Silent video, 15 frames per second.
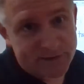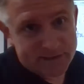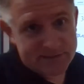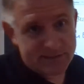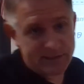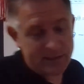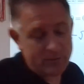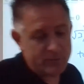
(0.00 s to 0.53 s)

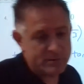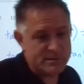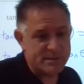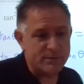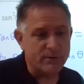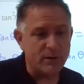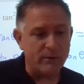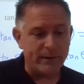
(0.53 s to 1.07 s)
this. It equals
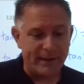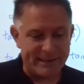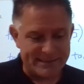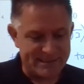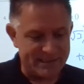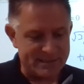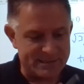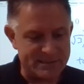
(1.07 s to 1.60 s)
zero
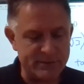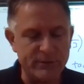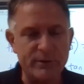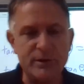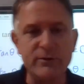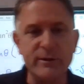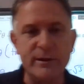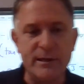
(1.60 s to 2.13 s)
at
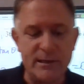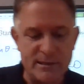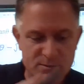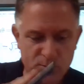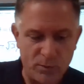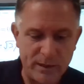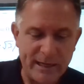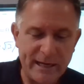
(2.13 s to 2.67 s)
zero
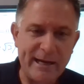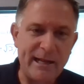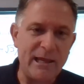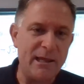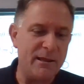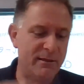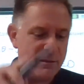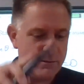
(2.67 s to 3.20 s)
degrees,
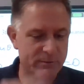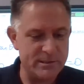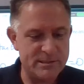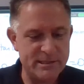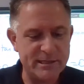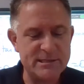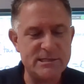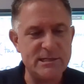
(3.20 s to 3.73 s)
180,
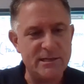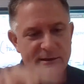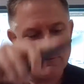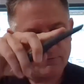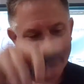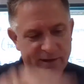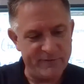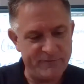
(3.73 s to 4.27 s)
360,
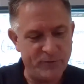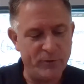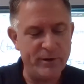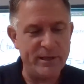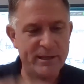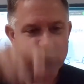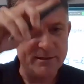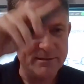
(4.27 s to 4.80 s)

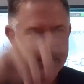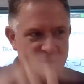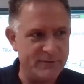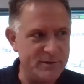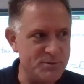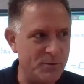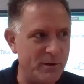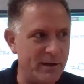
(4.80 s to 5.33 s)
540,
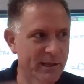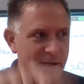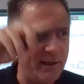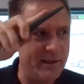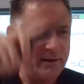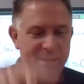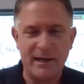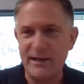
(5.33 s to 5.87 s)

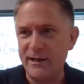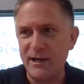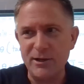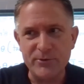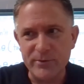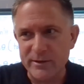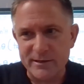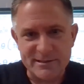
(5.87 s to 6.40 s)
720,
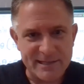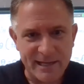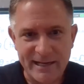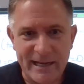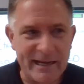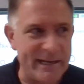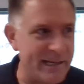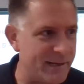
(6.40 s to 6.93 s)
900,
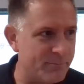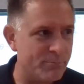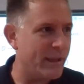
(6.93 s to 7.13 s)
1080,